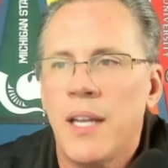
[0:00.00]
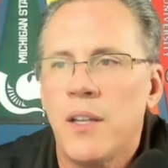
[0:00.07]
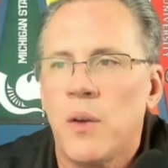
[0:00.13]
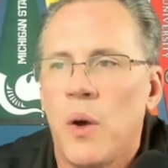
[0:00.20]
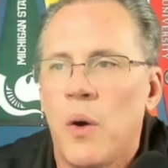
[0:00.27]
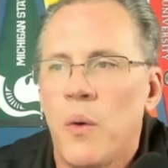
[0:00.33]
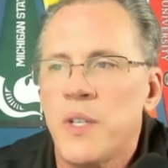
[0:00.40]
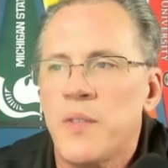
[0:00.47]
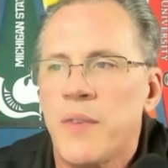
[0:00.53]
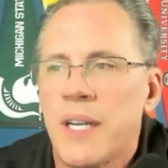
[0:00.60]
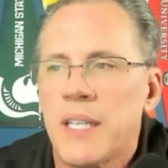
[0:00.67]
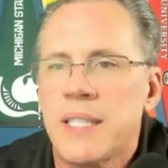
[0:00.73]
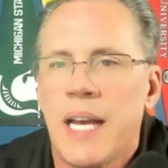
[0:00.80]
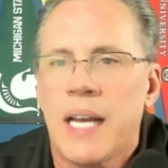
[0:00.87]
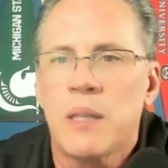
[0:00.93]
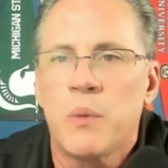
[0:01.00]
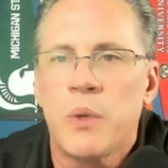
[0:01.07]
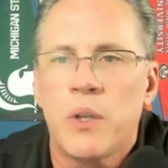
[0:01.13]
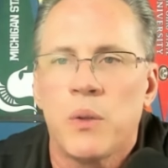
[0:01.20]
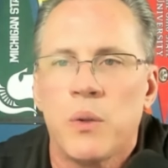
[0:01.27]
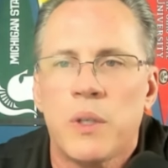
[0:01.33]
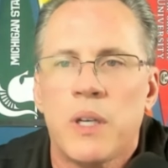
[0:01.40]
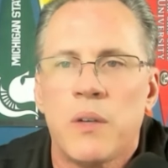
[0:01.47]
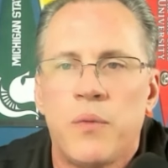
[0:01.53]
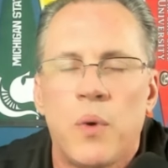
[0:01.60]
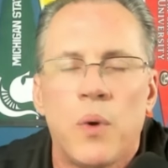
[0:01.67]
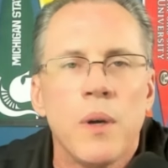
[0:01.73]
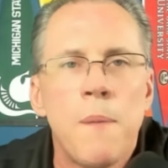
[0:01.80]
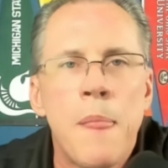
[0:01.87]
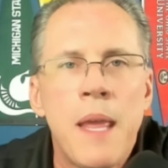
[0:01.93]
You'll always find exactly what you're looking
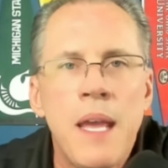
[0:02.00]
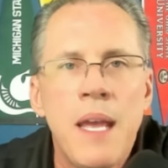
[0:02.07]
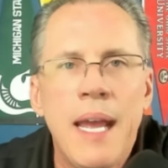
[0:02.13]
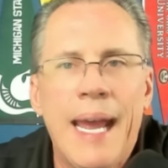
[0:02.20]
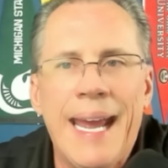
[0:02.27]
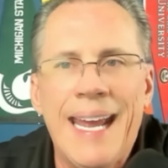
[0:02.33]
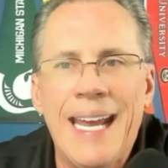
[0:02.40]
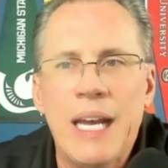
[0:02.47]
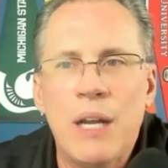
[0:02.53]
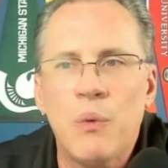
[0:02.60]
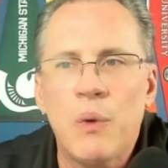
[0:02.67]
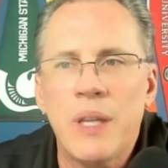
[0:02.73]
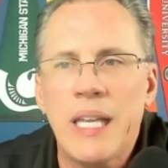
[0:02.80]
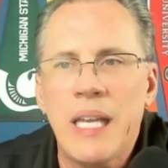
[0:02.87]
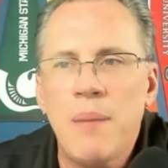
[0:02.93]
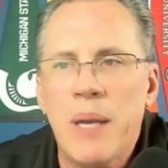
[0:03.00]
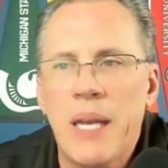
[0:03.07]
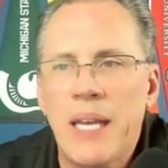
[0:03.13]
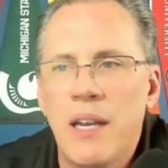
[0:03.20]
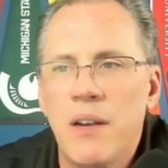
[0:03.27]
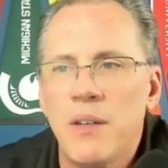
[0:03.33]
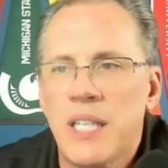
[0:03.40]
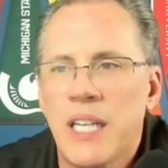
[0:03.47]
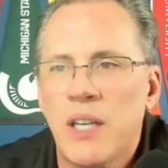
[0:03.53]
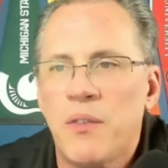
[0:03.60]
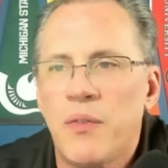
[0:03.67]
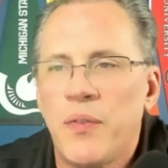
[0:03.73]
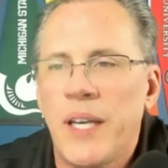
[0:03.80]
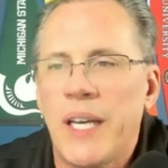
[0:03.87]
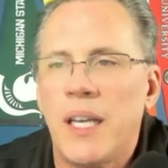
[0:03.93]
for. And with eBay Guaranteed
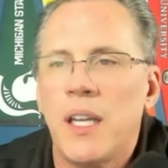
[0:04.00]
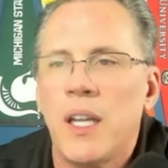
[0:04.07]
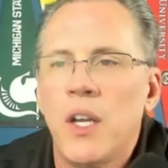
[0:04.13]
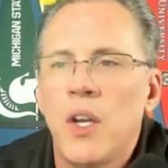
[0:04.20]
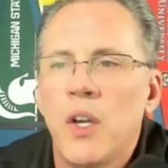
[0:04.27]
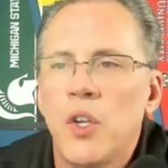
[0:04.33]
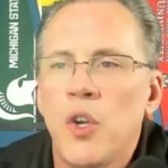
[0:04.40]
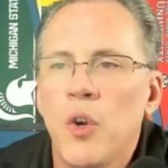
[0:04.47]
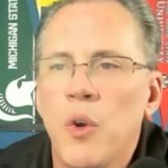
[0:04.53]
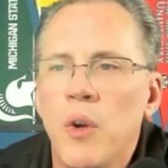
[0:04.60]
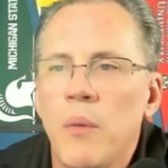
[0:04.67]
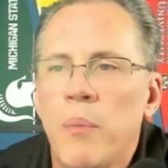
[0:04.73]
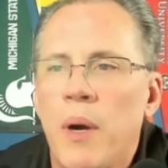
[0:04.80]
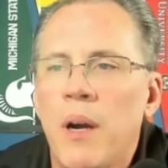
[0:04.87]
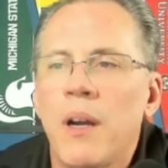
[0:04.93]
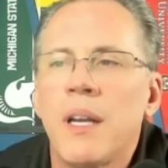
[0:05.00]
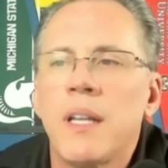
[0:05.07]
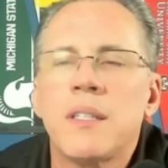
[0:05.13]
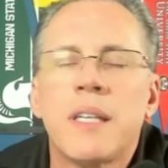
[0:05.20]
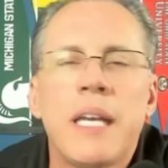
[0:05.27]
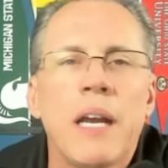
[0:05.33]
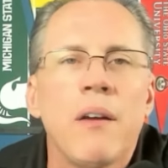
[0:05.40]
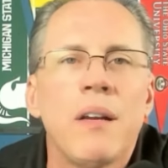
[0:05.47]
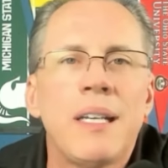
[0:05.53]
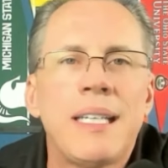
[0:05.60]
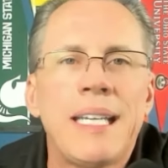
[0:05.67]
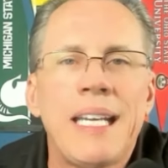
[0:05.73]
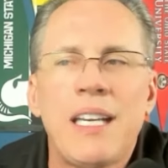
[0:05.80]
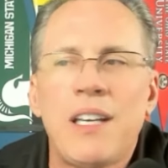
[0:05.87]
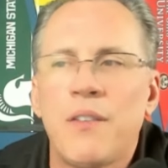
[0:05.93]
Fit, your part is
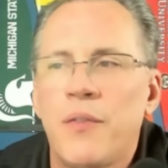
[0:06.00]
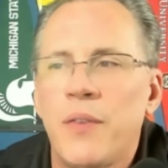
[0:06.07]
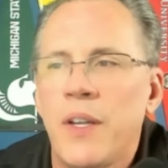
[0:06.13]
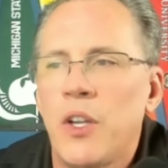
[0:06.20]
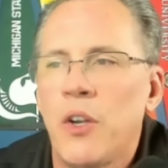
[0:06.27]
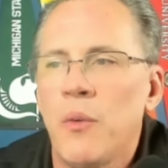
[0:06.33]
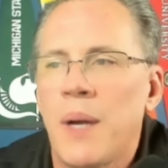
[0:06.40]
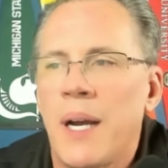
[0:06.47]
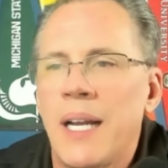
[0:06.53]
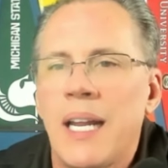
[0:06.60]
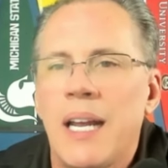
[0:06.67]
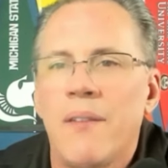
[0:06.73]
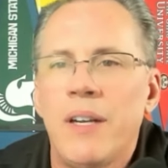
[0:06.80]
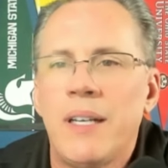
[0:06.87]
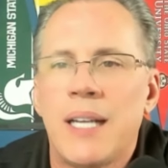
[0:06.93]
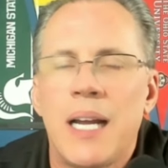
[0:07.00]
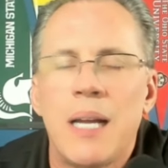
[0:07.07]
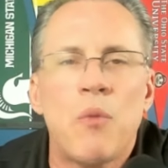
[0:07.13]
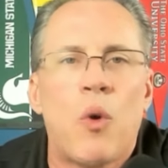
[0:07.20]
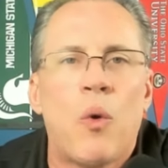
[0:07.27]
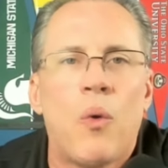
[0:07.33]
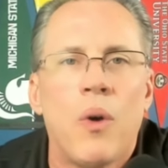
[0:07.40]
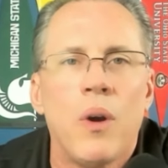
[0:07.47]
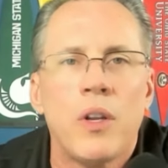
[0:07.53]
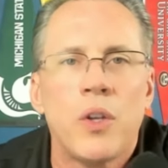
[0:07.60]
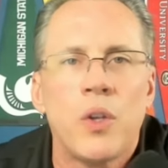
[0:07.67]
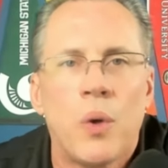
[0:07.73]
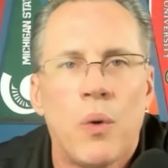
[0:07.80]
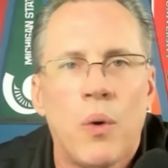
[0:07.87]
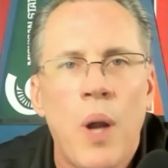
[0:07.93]
guaranteed to fit your ride every time or
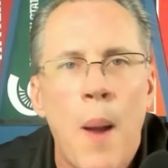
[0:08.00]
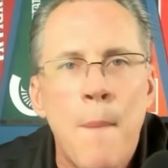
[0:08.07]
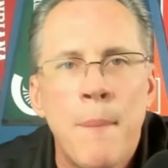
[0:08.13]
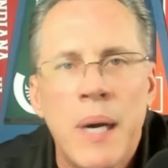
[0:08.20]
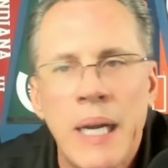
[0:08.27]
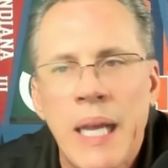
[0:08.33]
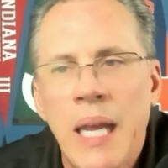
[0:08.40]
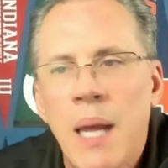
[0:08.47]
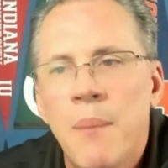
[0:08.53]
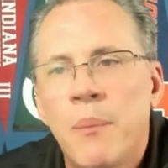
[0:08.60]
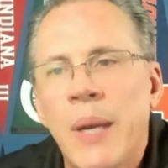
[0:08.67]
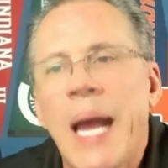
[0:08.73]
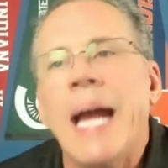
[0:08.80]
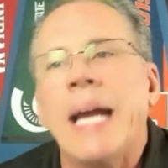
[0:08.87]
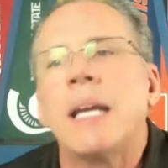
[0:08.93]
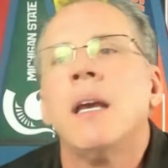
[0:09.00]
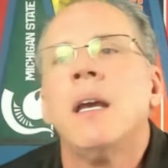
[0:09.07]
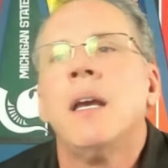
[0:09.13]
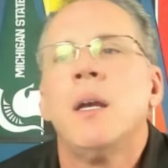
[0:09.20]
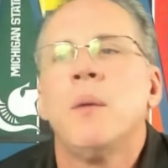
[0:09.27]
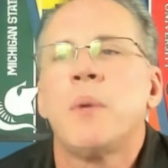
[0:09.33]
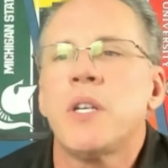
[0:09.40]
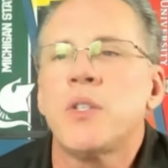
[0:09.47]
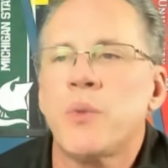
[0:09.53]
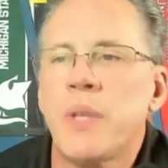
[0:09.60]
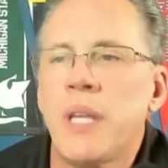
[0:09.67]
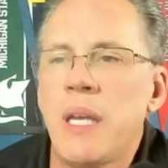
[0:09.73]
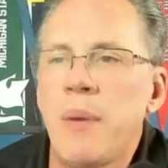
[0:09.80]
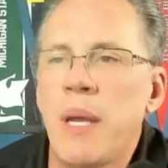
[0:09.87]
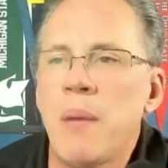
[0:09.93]
your money back. Because with
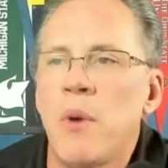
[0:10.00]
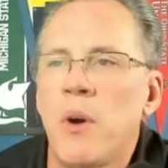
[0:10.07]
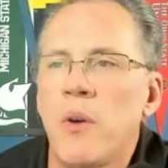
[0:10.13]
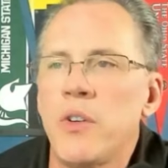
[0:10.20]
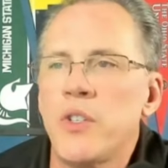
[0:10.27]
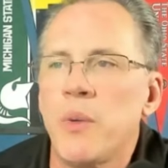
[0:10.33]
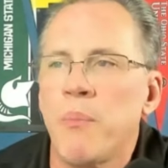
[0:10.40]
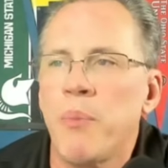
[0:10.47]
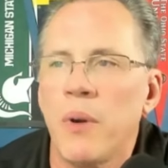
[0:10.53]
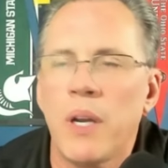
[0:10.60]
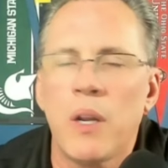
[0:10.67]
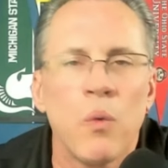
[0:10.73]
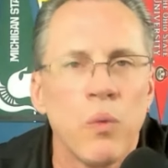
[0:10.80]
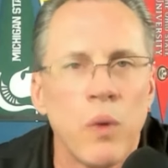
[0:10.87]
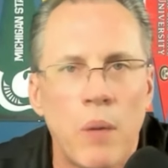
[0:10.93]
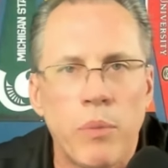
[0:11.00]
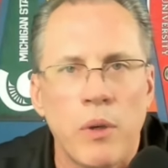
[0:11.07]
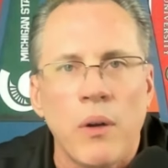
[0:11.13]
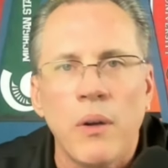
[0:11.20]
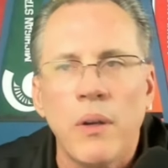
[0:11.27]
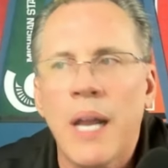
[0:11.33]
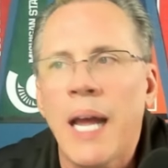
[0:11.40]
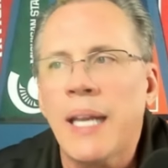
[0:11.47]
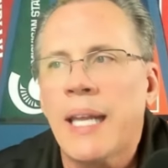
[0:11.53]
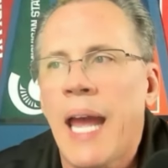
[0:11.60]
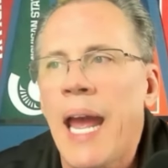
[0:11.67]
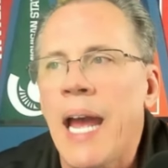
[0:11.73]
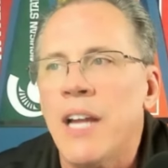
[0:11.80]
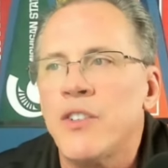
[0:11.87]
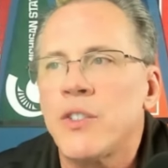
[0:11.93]
eBay Motors, you're burning rubber, not
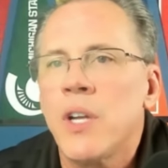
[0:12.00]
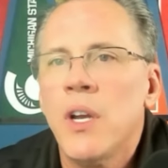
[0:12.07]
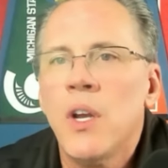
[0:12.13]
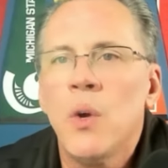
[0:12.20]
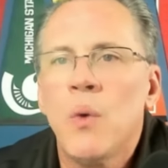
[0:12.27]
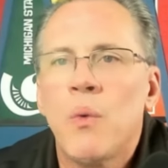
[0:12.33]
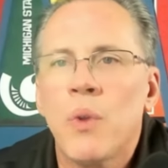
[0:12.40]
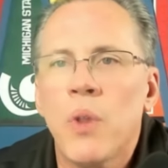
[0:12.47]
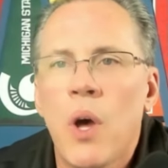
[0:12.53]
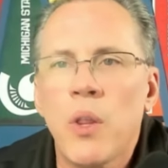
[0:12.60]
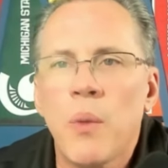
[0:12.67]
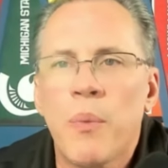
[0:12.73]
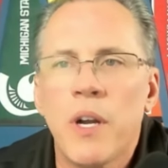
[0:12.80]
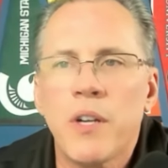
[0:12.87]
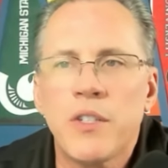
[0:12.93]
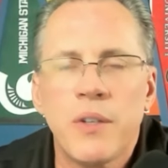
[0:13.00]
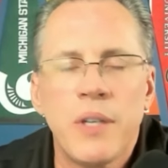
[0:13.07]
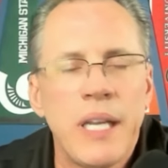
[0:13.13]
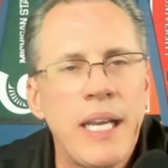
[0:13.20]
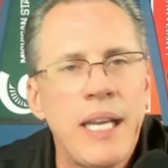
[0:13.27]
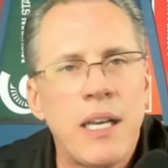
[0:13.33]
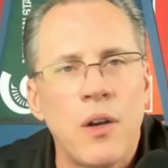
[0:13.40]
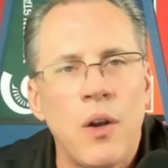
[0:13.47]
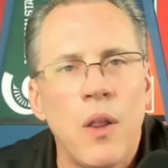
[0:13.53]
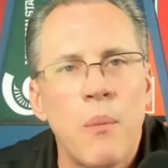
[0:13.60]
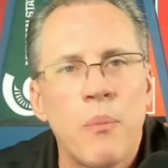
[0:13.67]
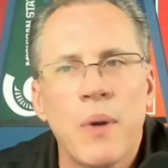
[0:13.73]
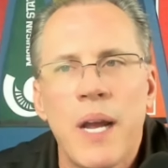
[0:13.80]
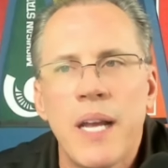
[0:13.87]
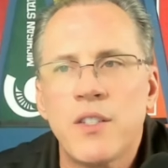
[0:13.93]
cash. With all the parts you need and all the
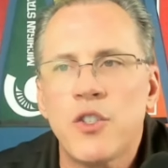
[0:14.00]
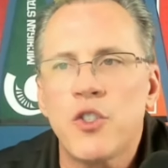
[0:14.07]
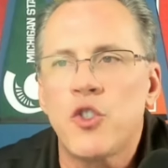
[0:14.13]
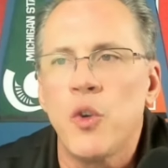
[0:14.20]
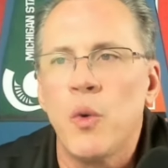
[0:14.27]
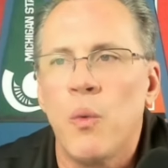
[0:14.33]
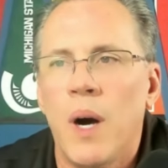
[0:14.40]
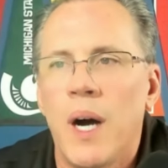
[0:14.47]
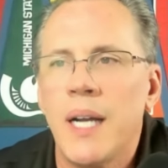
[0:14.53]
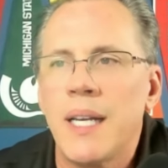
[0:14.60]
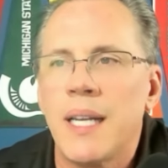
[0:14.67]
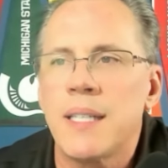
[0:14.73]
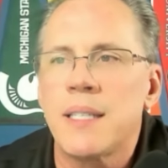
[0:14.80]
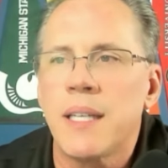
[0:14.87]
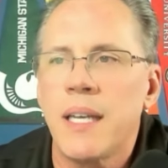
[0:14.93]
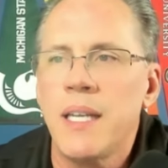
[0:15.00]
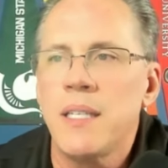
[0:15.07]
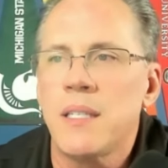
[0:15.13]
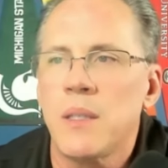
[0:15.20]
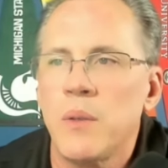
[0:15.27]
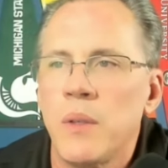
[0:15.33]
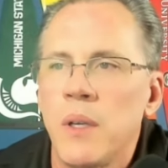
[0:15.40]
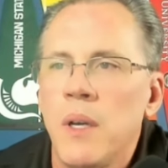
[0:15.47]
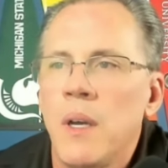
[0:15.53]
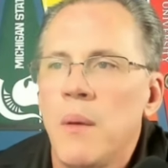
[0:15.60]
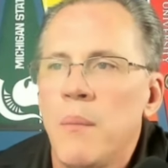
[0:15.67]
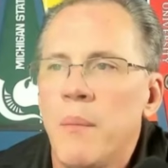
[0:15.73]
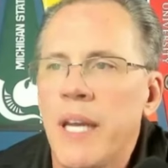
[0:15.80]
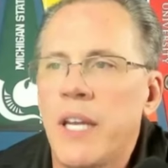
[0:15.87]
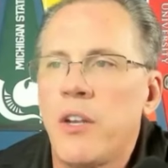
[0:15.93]
prices you want, it's easy to
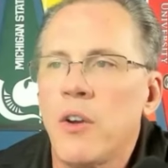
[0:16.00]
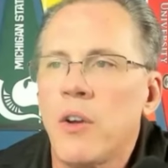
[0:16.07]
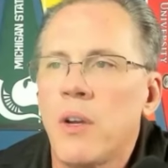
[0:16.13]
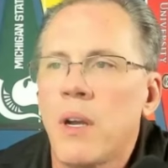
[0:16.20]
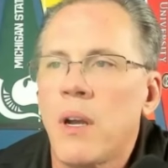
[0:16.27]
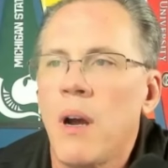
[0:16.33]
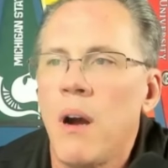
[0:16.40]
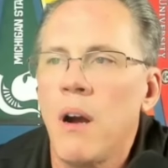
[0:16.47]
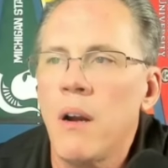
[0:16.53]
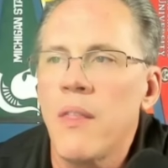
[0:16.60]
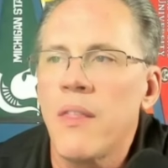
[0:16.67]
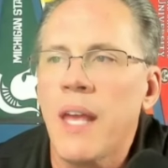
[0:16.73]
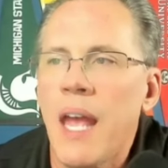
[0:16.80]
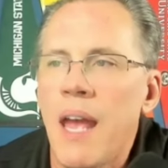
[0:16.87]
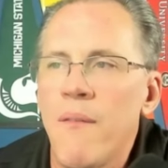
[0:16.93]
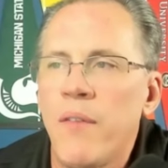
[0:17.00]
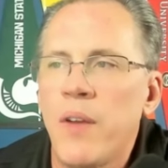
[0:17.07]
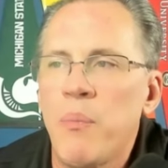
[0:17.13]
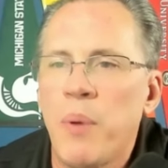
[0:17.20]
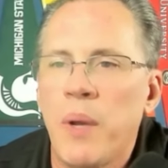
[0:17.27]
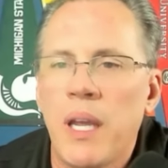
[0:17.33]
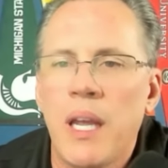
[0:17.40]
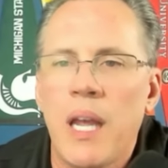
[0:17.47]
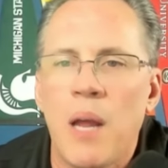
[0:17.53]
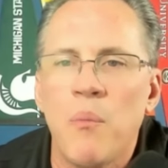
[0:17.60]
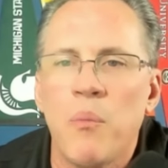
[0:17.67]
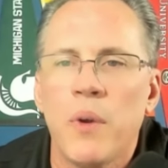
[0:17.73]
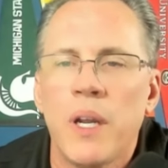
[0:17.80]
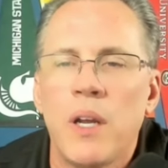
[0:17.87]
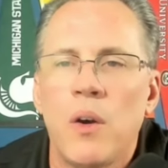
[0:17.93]
make your car the MVP and
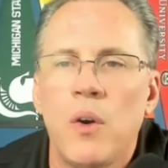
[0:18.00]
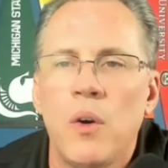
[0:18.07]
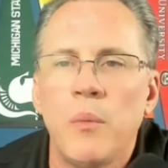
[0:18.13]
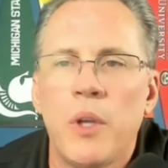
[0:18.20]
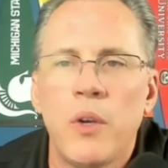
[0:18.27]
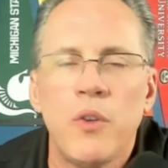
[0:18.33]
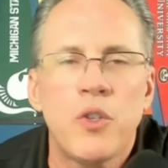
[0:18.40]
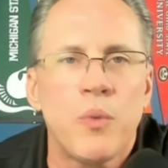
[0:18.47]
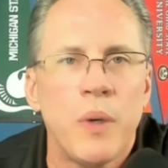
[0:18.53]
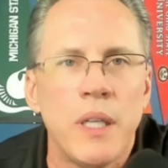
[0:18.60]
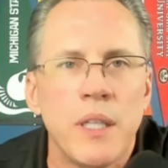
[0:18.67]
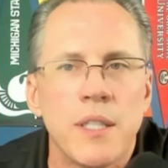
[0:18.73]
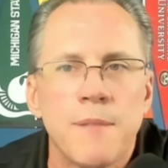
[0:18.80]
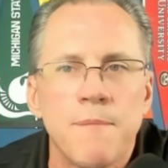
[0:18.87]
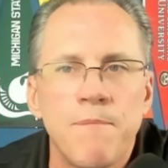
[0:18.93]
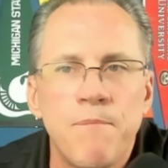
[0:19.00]
bring home huge wins.